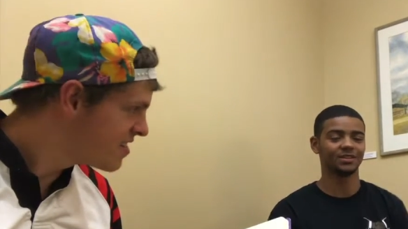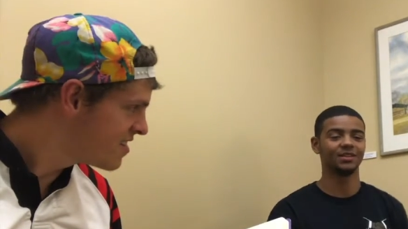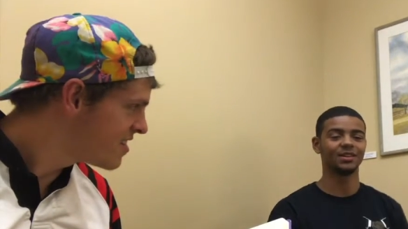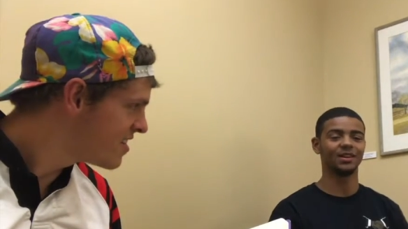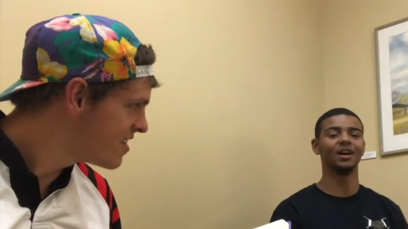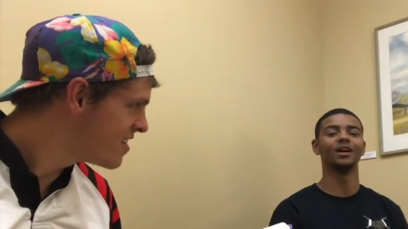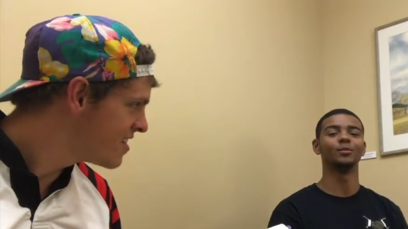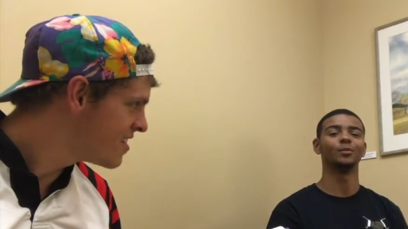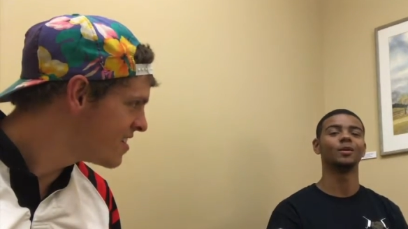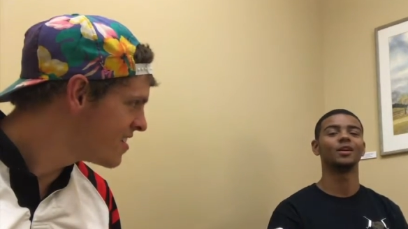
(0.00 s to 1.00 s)

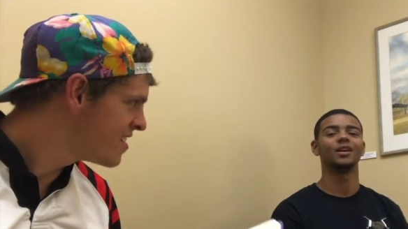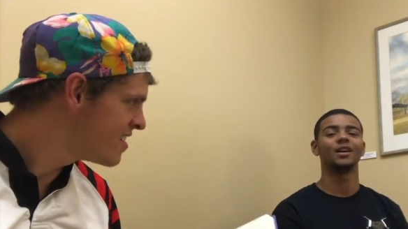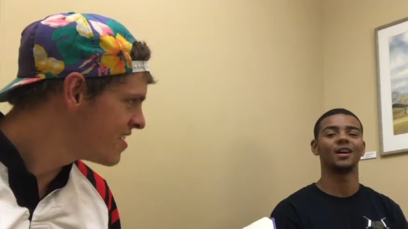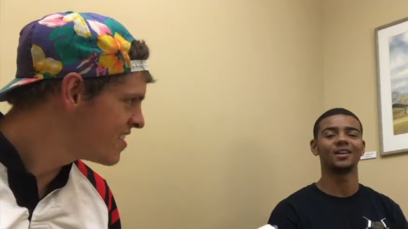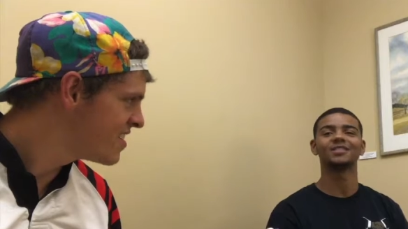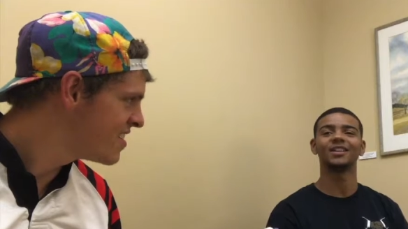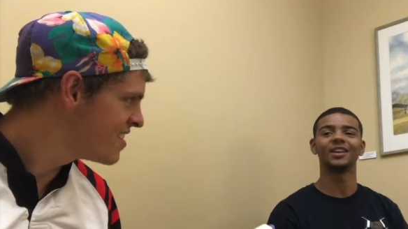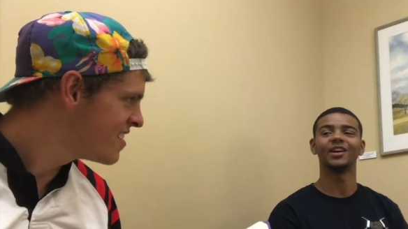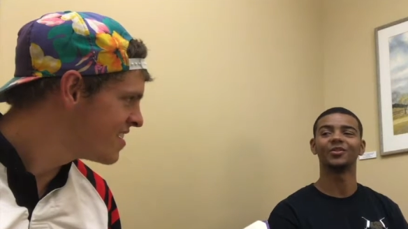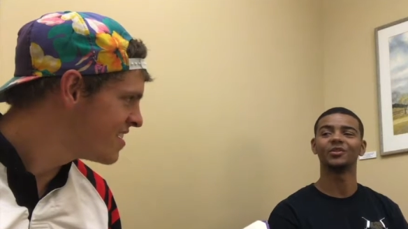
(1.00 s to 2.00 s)
Speaker 1: um,
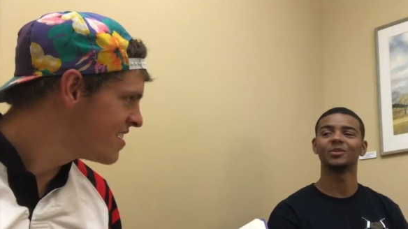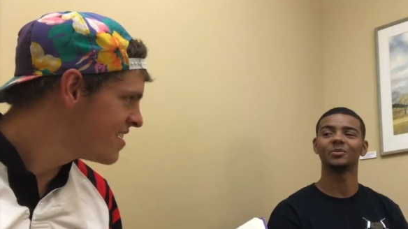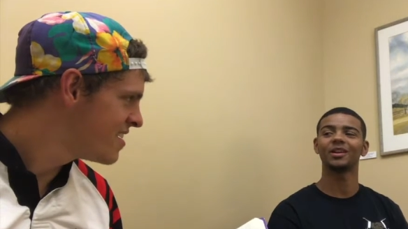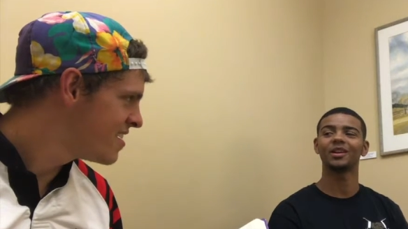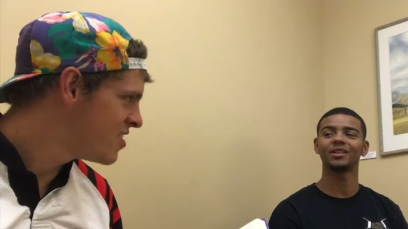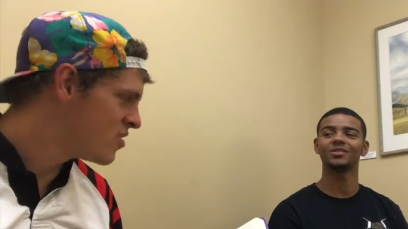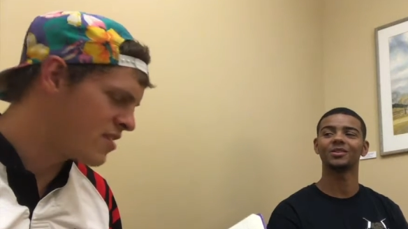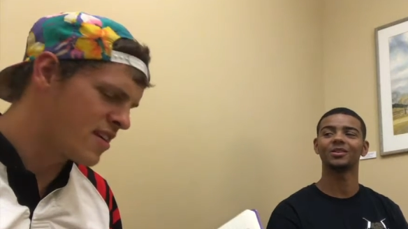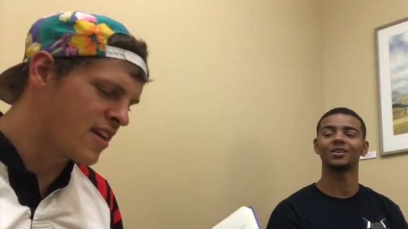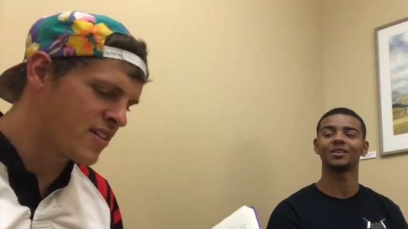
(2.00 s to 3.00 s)
standout film that I
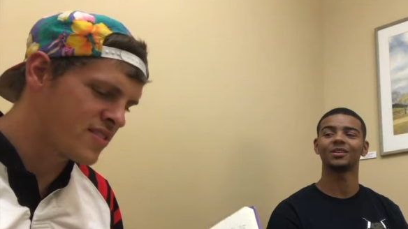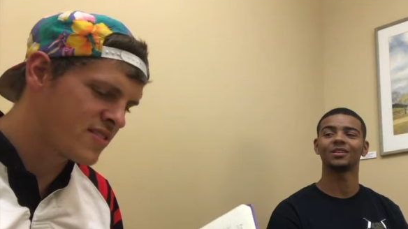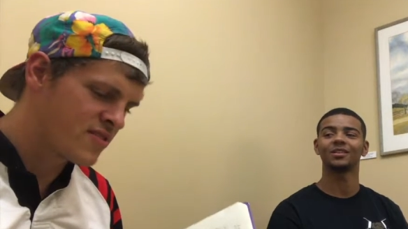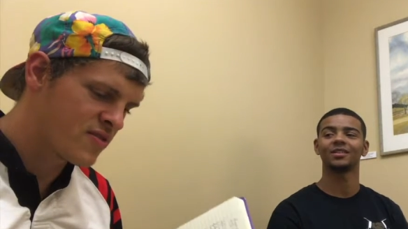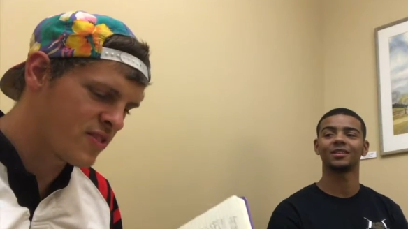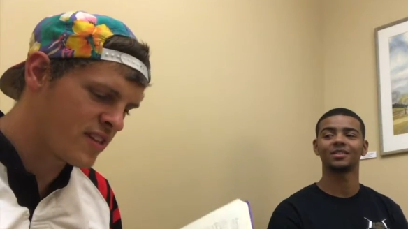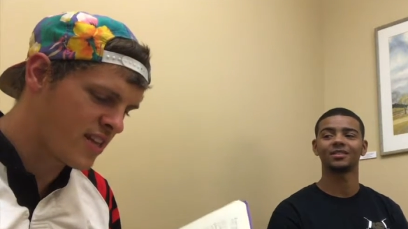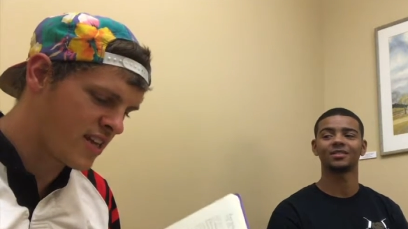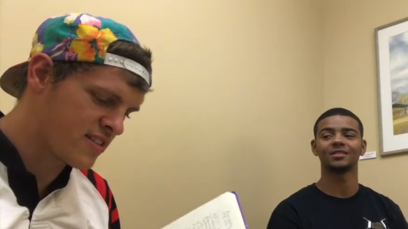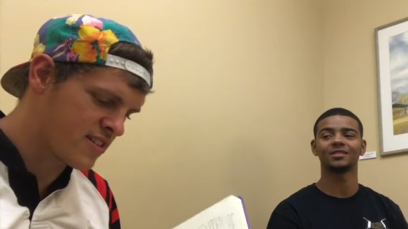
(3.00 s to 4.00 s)
enjoyed. Yeah,
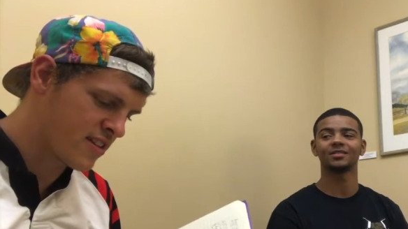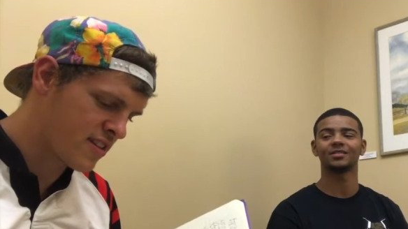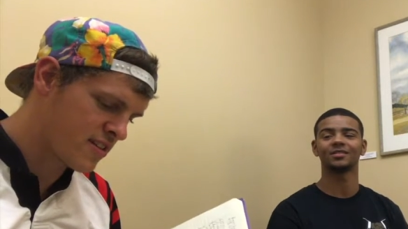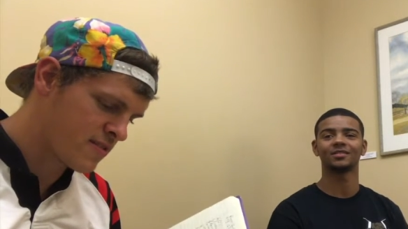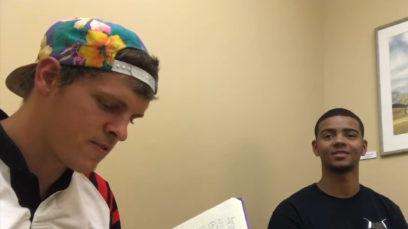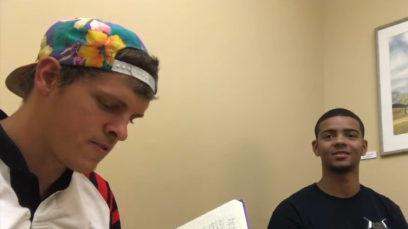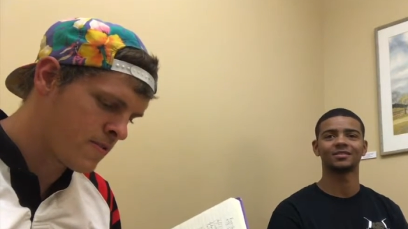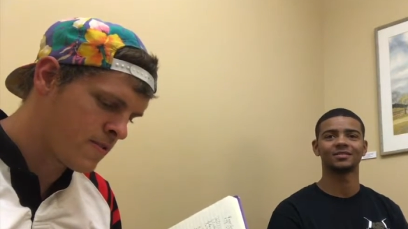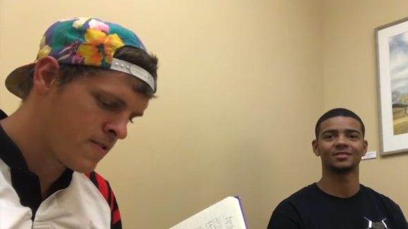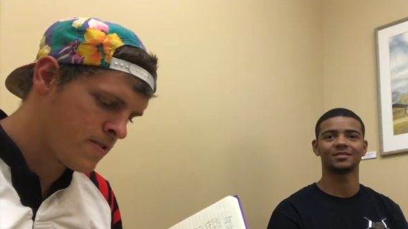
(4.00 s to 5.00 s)
fantastic.
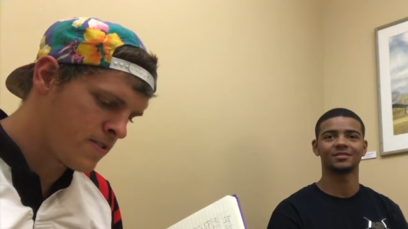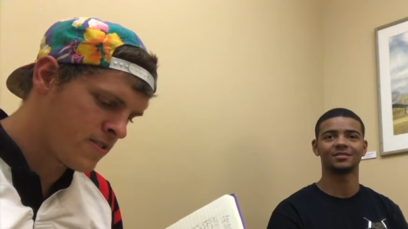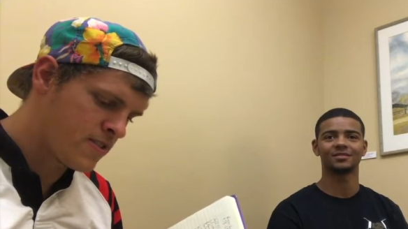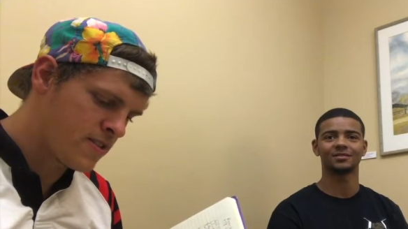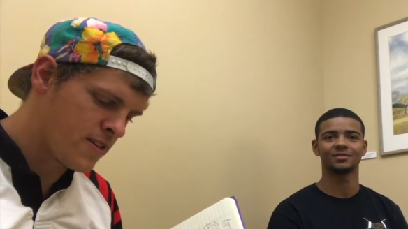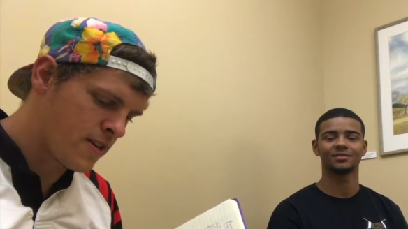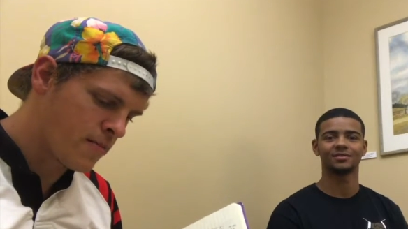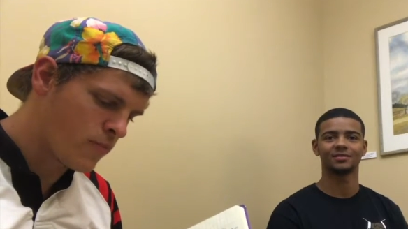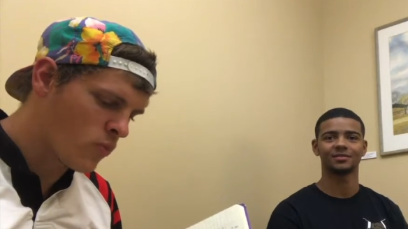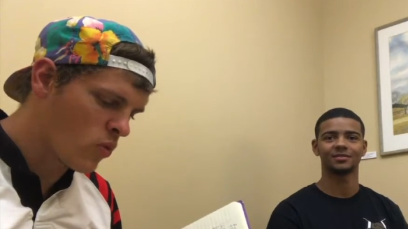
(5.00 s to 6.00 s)
Speaker 2: Let's see.
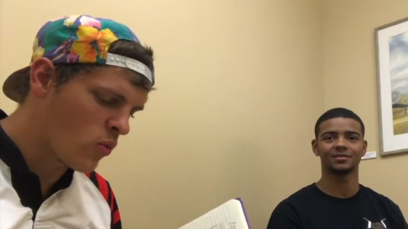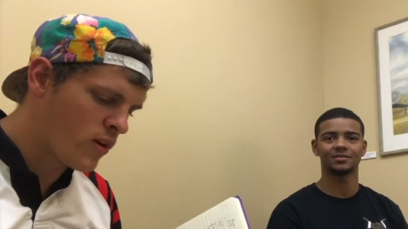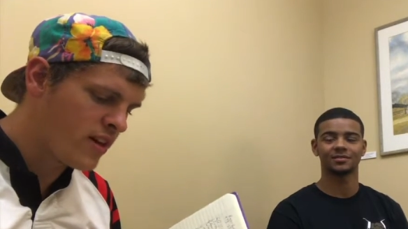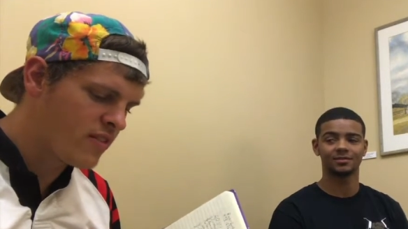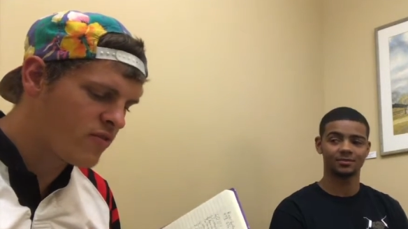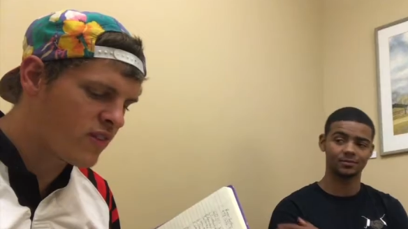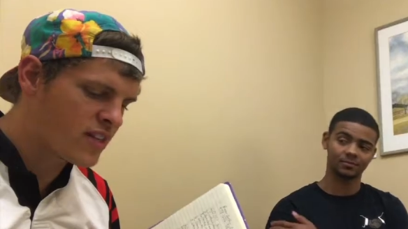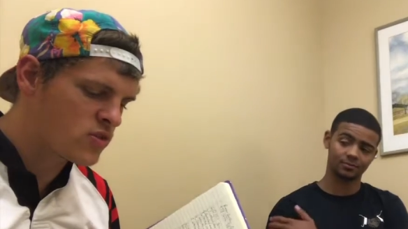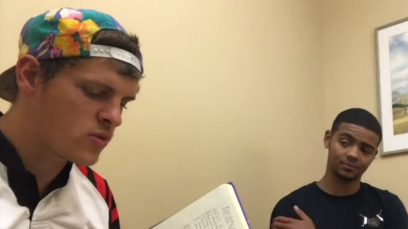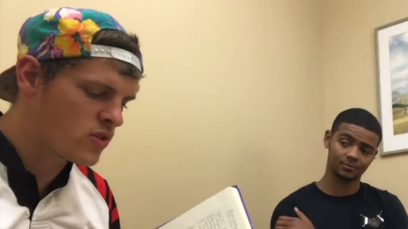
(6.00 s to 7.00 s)
What
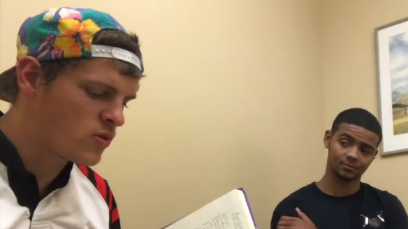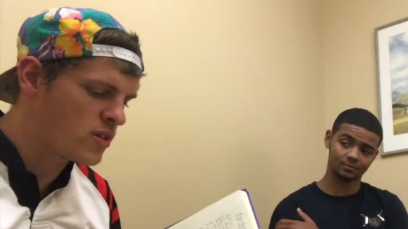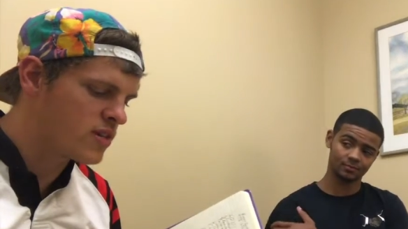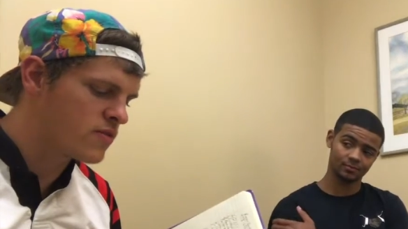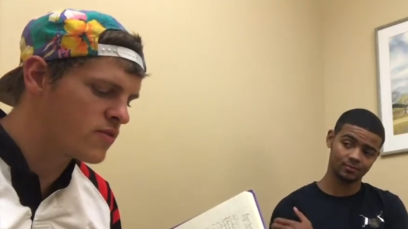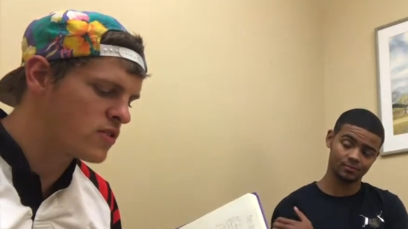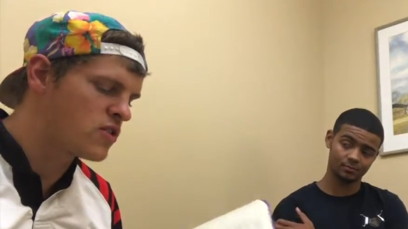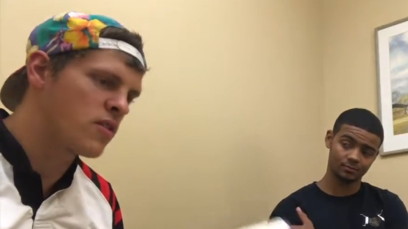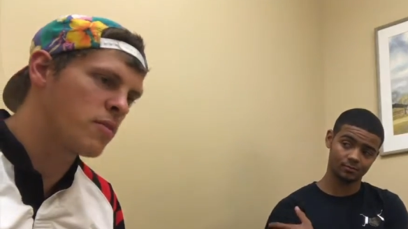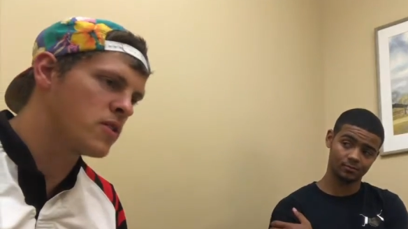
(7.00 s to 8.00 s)
advice would you give
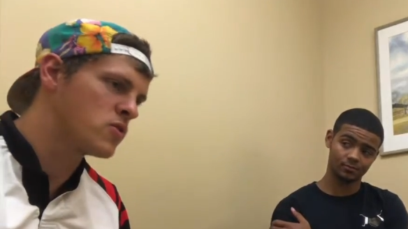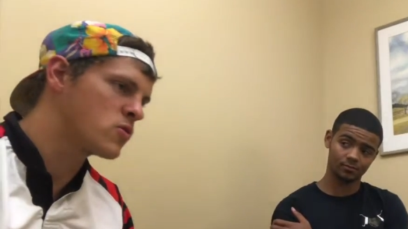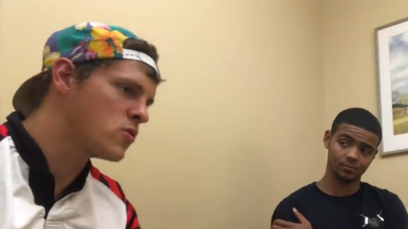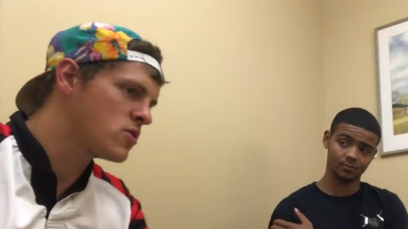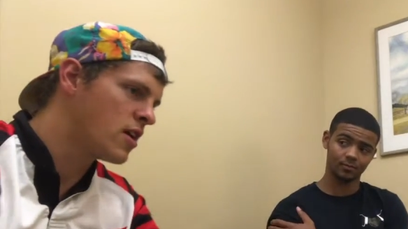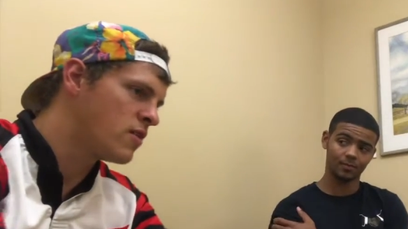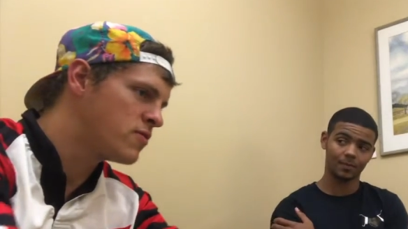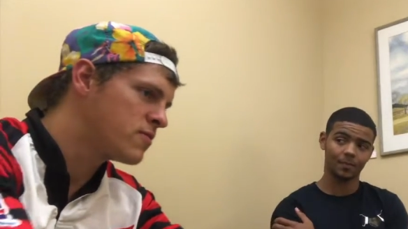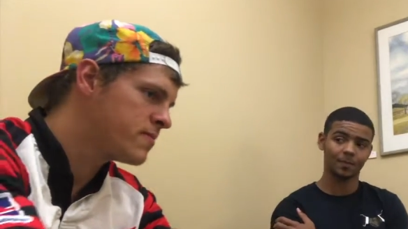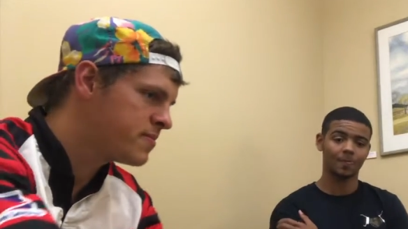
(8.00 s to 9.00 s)
to your middle school
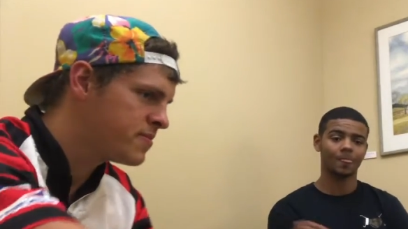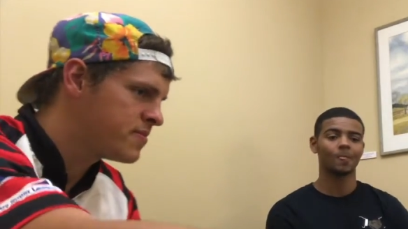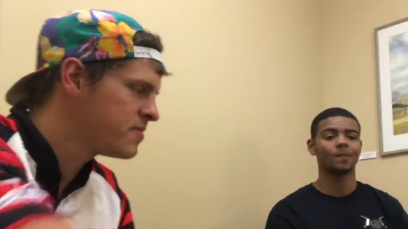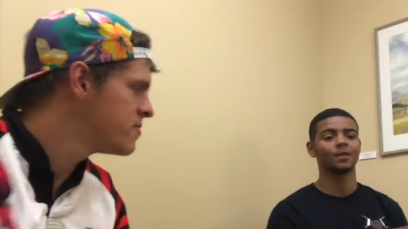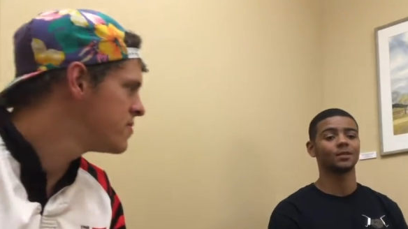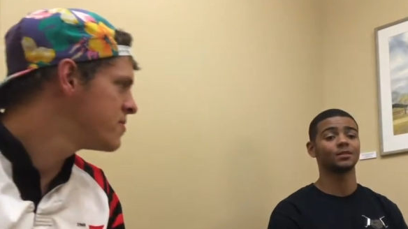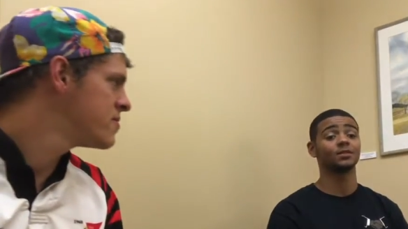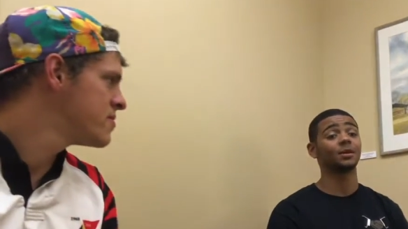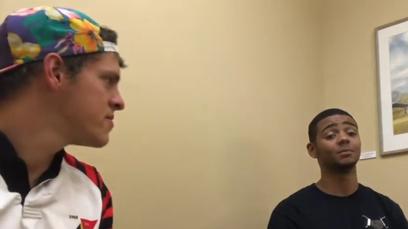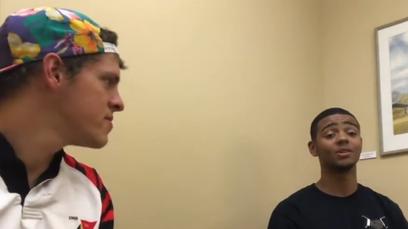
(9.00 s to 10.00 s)
self? To my